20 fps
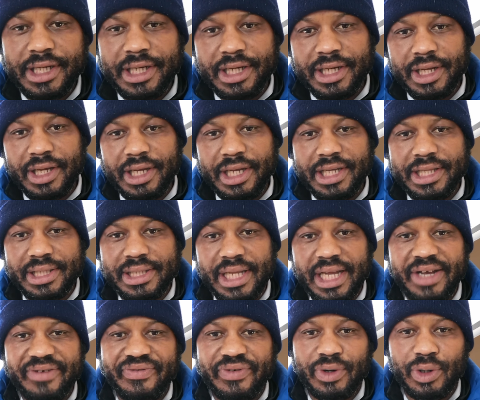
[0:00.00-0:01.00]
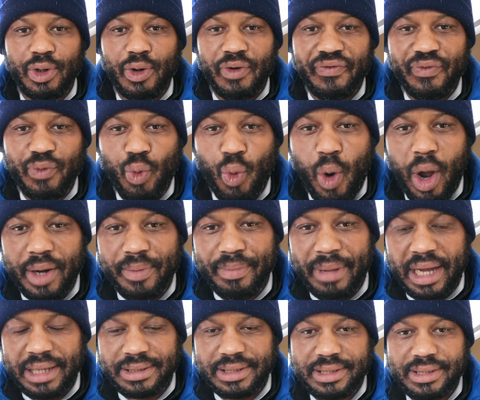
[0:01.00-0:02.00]
in an interval of one
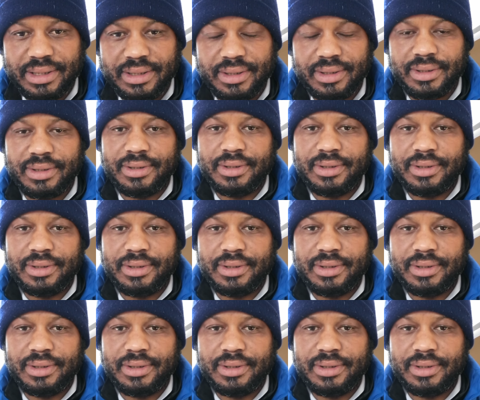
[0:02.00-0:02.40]
month.